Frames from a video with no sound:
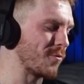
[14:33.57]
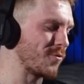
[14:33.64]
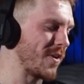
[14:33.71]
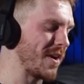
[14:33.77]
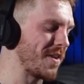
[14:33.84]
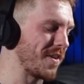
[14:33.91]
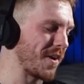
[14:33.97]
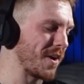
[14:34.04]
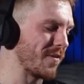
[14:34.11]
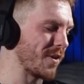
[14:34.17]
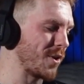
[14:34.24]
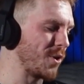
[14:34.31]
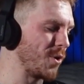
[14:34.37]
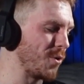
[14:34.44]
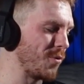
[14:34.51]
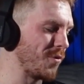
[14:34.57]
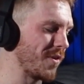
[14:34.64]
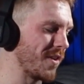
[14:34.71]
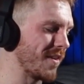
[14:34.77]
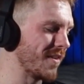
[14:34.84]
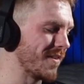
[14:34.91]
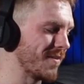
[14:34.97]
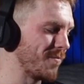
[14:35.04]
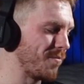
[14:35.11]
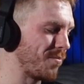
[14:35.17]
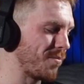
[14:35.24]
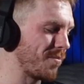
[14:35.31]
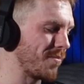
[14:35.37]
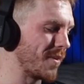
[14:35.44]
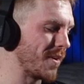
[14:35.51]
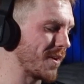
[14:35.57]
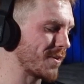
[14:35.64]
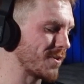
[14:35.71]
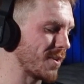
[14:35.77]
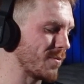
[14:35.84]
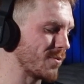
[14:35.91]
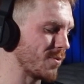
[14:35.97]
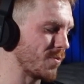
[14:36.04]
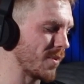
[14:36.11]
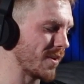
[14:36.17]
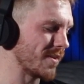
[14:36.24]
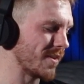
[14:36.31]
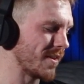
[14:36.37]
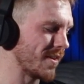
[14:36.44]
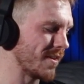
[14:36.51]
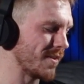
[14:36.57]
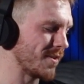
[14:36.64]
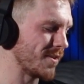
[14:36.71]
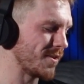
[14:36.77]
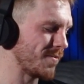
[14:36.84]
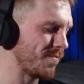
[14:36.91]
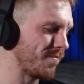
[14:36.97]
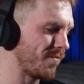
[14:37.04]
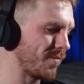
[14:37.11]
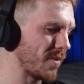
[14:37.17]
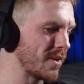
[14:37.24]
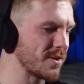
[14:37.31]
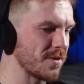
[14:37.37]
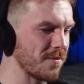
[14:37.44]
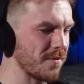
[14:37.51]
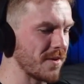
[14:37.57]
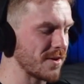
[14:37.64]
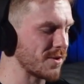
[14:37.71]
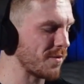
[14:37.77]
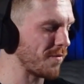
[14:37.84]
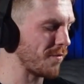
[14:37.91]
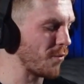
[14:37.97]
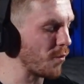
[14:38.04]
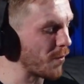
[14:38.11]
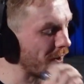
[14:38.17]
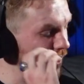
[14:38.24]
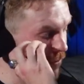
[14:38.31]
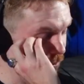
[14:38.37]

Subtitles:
try and think of a cue for the next episode, because that's a faux pas on